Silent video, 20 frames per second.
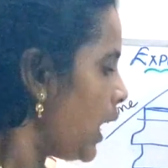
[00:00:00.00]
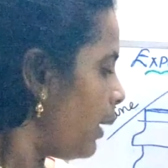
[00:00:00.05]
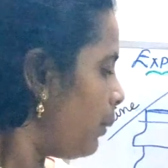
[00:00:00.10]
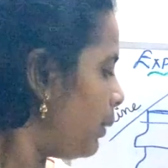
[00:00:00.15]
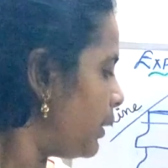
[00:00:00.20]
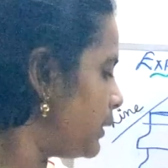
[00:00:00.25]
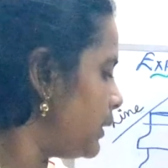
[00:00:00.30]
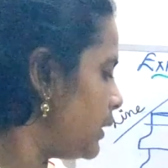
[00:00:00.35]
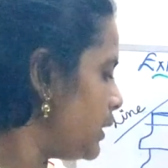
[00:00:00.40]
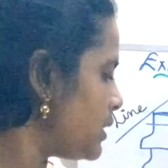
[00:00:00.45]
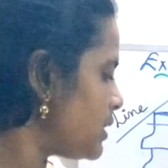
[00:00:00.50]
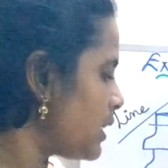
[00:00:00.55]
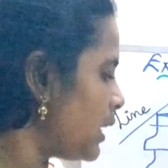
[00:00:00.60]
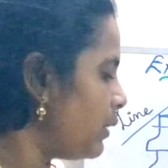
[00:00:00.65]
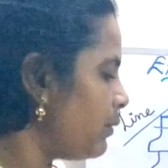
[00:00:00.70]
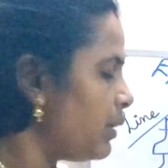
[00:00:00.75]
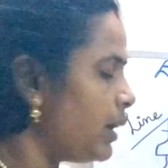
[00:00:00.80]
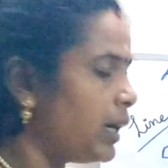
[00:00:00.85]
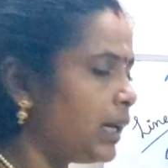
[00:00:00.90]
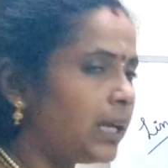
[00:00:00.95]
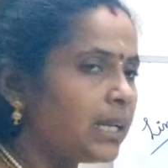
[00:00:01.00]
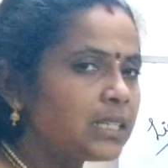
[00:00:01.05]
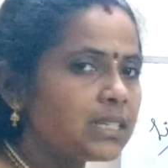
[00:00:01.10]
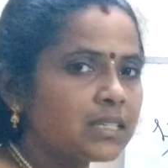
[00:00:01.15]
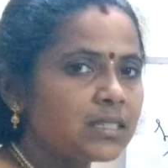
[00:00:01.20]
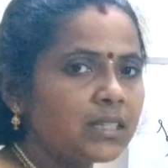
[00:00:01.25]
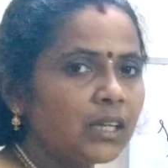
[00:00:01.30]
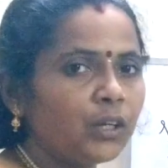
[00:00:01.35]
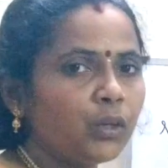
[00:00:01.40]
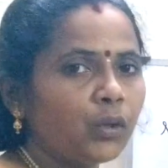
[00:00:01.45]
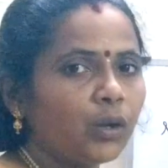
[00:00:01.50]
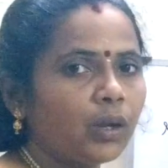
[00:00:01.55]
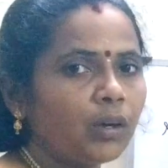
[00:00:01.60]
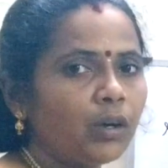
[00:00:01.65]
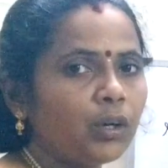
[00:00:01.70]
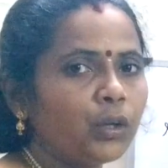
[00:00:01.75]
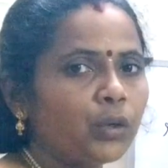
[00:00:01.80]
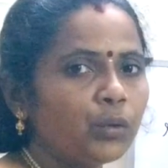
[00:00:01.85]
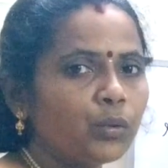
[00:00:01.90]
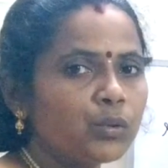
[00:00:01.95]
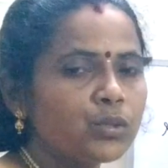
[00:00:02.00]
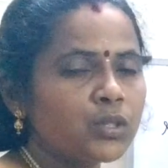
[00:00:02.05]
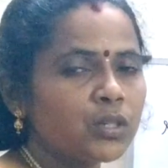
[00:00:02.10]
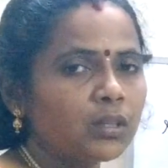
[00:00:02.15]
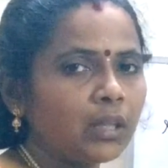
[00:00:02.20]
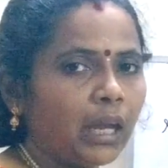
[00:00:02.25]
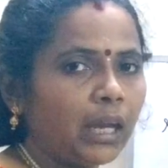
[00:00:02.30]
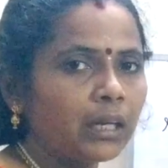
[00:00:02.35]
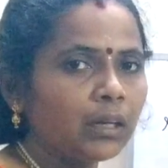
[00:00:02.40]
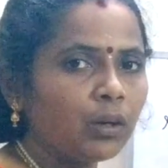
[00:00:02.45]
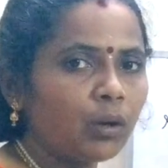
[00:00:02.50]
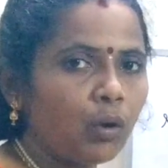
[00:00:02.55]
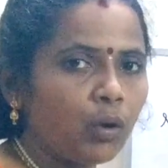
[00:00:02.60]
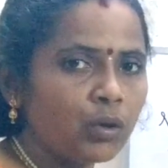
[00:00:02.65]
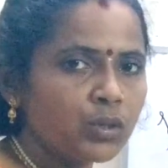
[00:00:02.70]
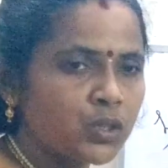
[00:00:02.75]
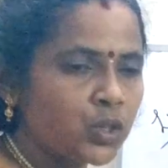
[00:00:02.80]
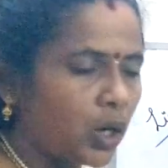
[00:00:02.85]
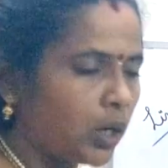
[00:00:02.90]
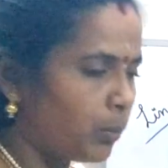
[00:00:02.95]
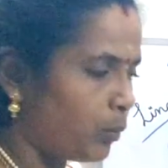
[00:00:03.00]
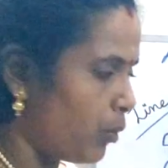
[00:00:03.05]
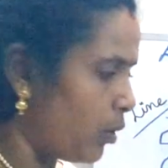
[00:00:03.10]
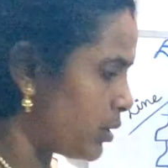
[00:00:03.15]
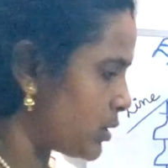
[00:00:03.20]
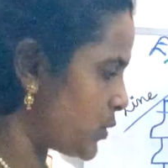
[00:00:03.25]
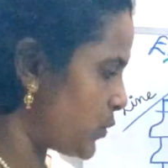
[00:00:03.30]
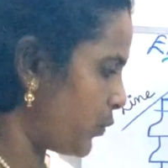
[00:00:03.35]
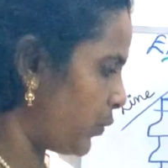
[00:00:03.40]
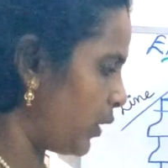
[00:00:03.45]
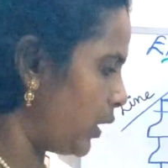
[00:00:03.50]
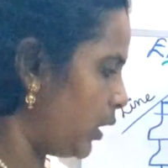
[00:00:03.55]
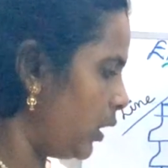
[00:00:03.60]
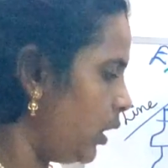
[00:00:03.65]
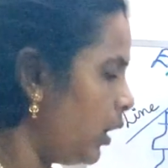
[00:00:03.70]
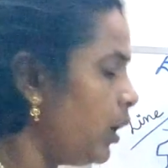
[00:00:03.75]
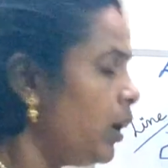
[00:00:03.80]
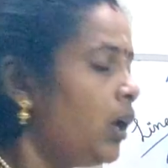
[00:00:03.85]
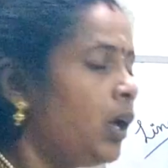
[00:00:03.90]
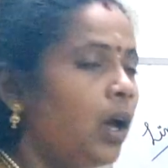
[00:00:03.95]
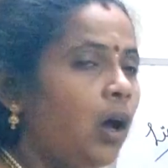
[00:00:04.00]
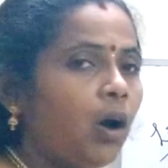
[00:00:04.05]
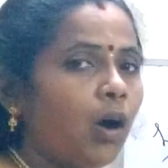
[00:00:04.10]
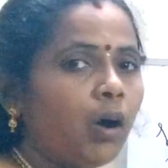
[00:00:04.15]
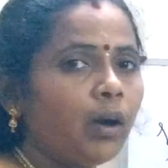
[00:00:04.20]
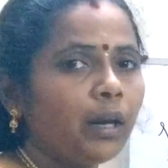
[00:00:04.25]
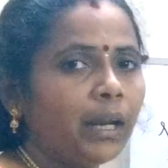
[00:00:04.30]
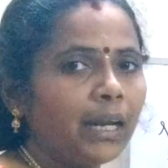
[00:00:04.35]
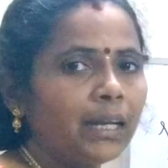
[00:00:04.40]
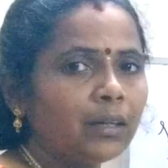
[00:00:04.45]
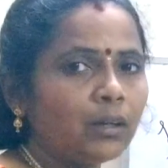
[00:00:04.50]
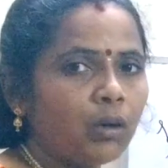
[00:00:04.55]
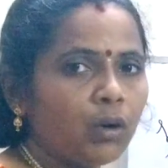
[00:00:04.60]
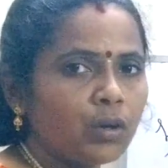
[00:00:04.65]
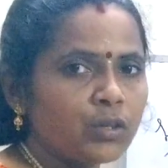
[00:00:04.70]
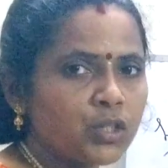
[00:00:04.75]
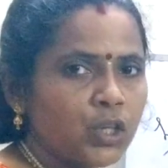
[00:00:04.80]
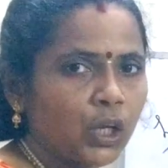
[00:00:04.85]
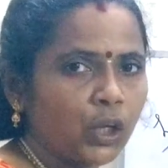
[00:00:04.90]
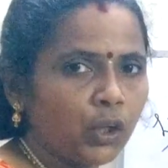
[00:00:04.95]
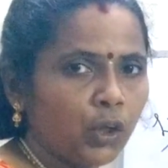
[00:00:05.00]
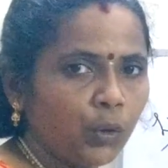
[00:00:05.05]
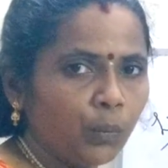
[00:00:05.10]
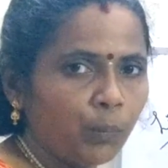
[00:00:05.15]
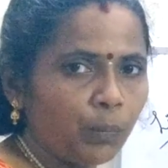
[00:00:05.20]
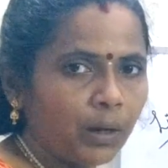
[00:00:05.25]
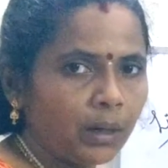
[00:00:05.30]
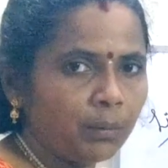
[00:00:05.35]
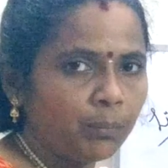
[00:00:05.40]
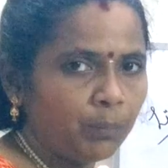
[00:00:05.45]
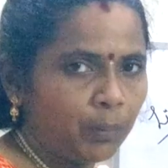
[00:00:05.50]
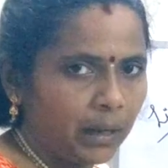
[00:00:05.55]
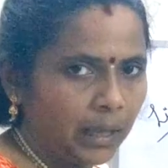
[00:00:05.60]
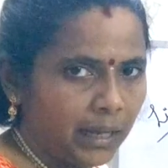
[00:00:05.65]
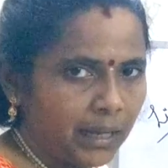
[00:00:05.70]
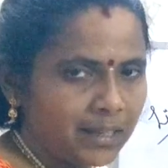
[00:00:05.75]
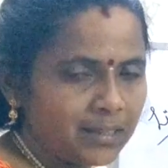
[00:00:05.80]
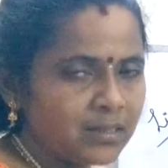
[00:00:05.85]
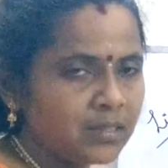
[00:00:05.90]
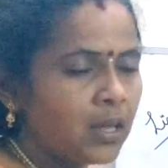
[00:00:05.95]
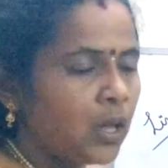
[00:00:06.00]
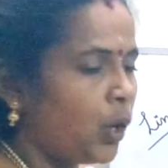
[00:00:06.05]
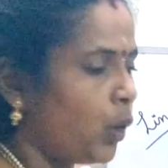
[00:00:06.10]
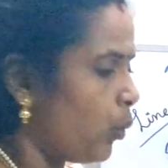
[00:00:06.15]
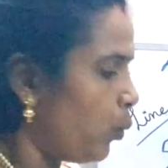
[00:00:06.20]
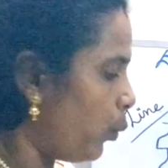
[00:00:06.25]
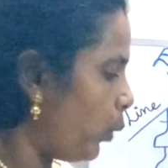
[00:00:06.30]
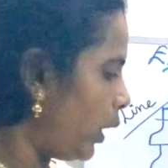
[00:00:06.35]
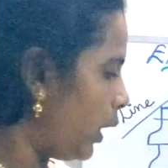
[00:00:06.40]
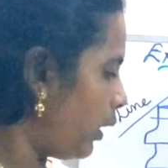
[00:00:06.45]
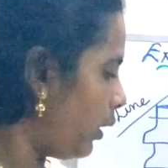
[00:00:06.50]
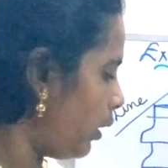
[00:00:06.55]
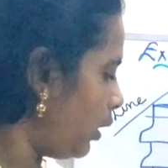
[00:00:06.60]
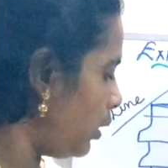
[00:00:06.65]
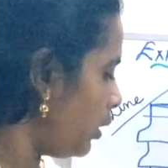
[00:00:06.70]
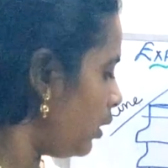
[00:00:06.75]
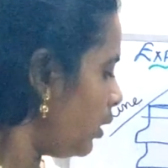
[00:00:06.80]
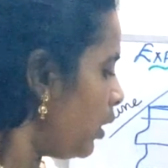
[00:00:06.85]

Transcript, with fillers: But the disadvantage is that you cannot use it in the enclosed atmosphere or enclosed equipment place wherein